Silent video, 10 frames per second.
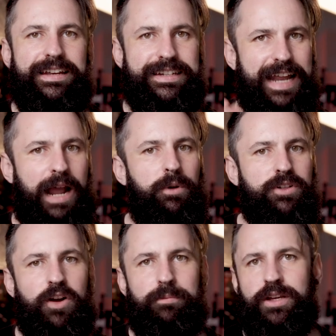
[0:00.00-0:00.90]
Now
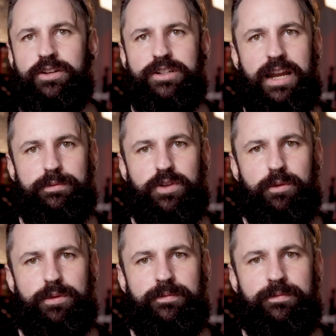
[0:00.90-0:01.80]
I'd go and buy a good
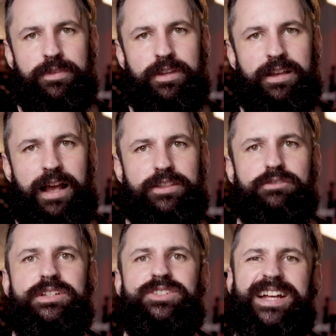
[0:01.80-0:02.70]
laptop. And the
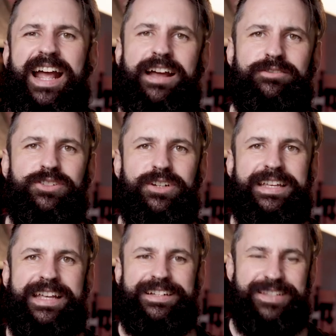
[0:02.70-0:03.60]
reason I haven't done it
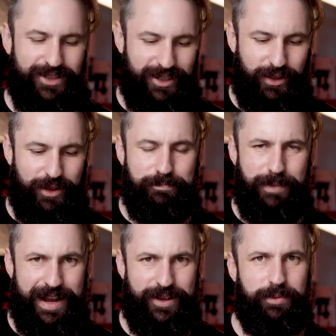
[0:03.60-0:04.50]
yet is because I think a
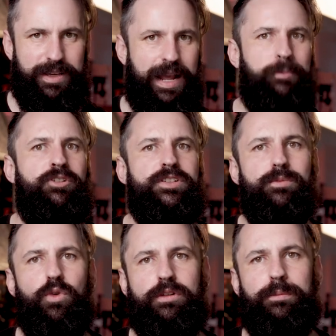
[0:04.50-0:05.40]
backup camera is
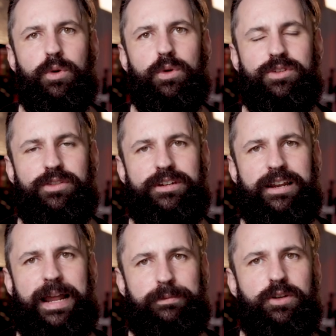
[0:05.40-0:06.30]
more important than a
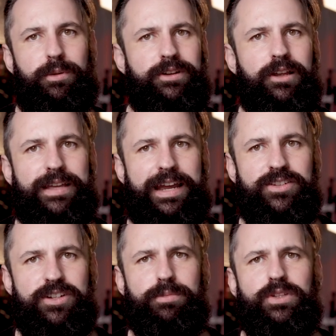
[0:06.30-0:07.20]
laptop on
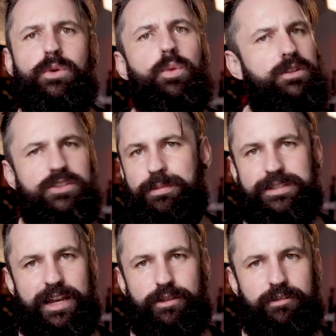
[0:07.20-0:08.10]
location, but you want to be
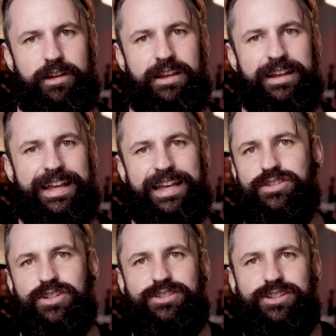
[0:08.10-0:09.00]
tethering.
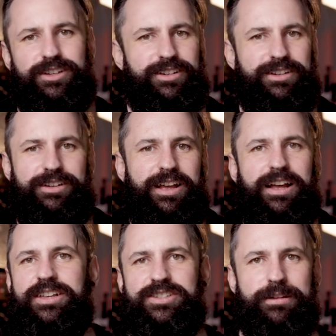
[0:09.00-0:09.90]
It's just a,
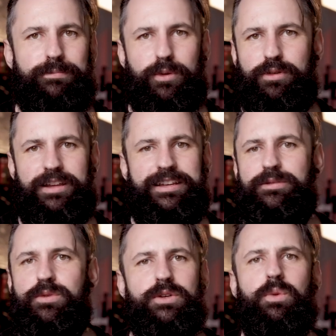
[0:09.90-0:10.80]
a simple thing.
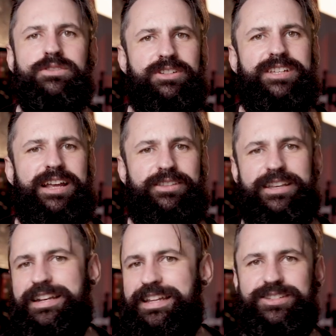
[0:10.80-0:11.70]
You, you want to tether,
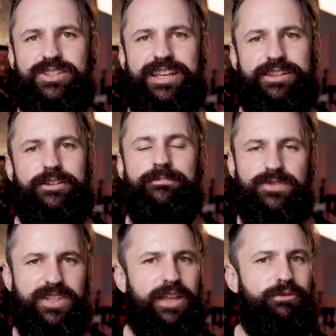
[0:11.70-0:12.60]
you need to tether.
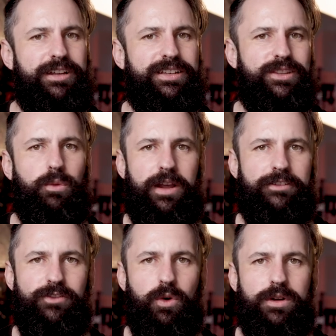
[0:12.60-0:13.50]
Tethering is the way
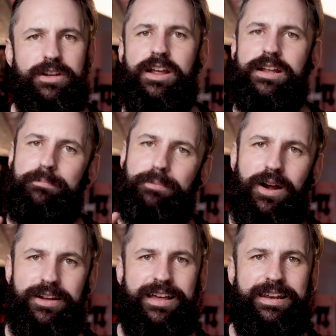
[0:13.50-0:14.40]
forward.
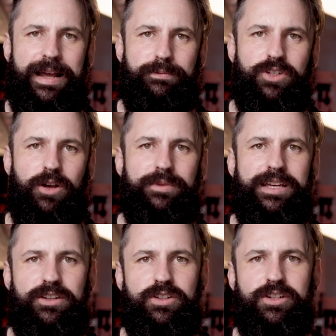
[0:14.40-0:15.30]
Buy that laptop,
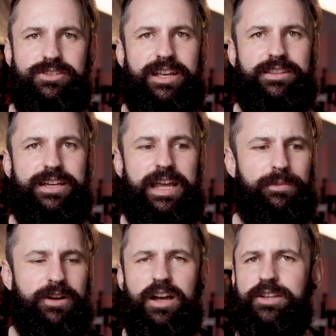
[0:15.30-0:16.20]
get a good tether
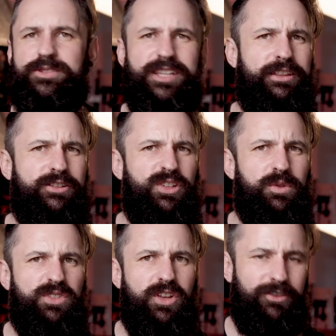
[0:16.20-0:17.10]
cable. I use Tether
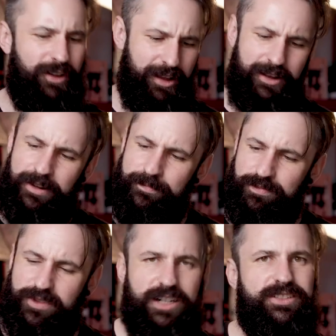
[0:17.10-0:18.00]
Tool stuff.
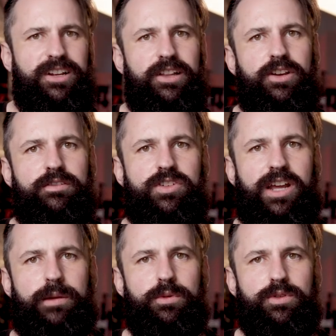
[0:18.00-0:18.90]
I just like the orange
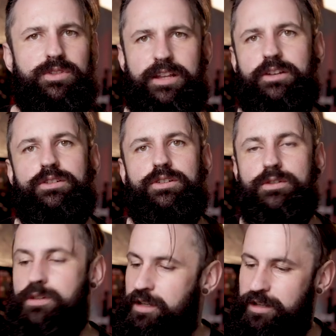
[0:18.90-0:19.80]
cables, they look
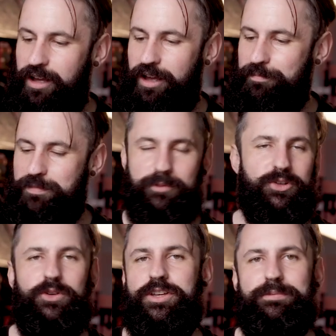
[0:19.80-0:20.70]
cool. Um, I'm
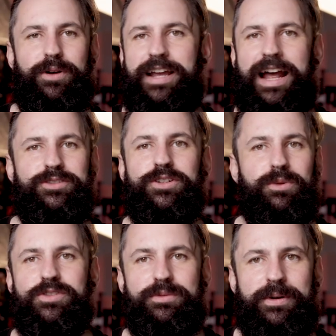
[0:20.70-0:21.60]
sure you can buy as good
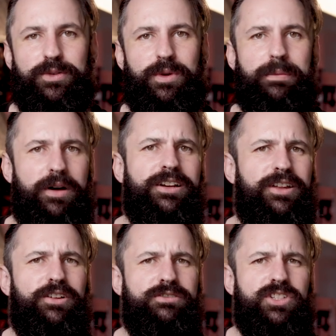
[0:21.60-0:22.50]
ones from elsewhere, but I
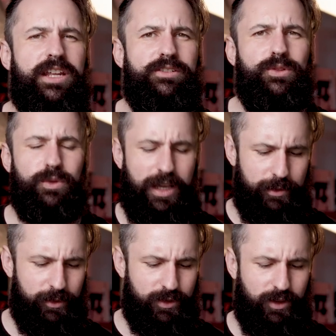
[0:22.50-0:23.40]
like the orange tether tool
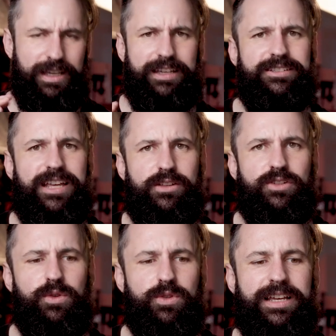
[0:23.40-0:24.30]
cables. So get your tether
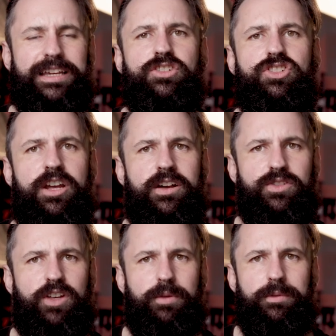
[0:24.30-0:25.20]
tools, get your jerk
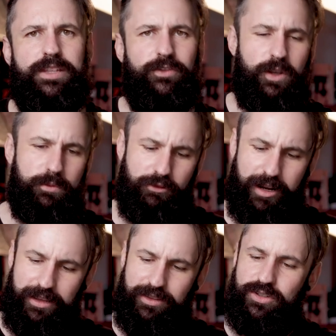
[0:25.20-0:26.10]
stopper, because if you
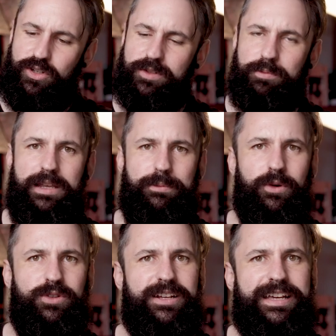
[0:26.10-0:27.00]
break these USB
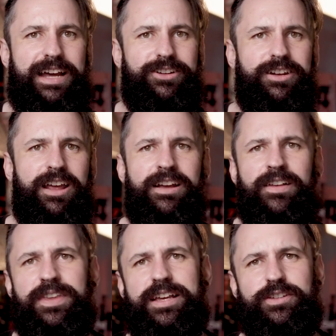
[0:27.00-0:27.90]
ports on a Canon,
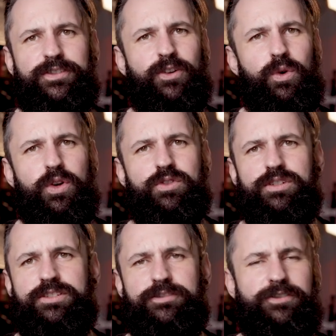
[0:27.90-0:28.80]
it's
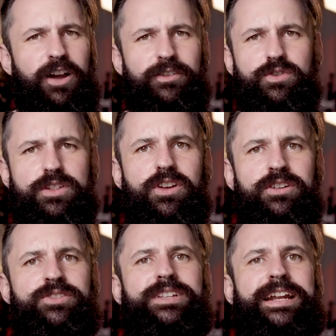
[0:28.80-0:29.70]
400 to
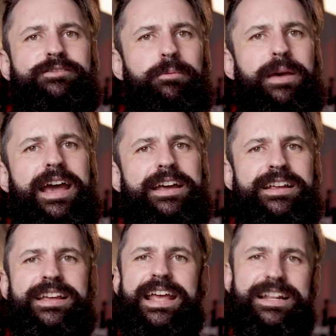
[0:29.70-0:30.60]
$500 to get it repaired
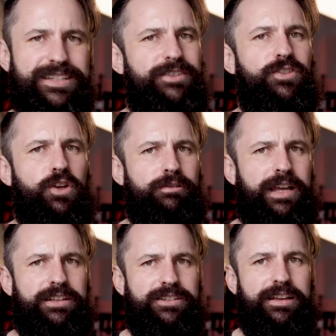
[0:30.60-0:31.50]
it's
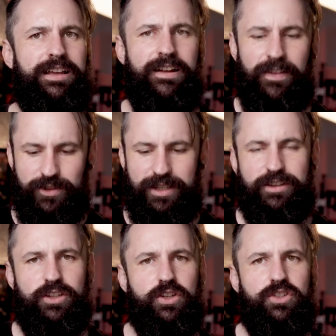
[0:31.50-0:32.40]
infuriating. So get
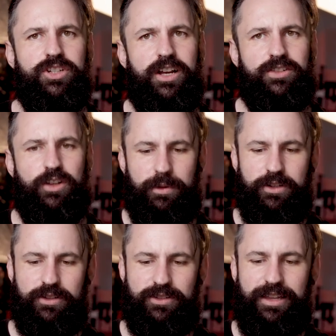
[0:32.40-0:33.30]
the good jerk stopper,
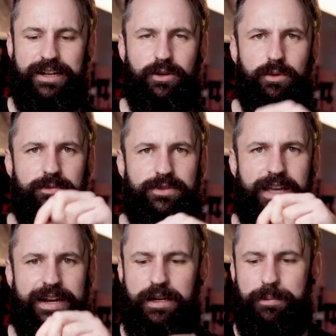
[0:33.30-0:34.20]
not just the little
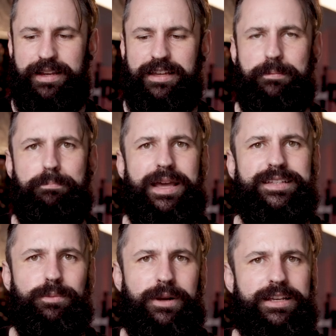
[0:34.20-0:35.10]
dangly bit, get the
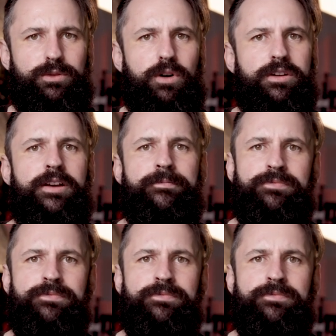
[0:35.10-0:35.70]
base plate one.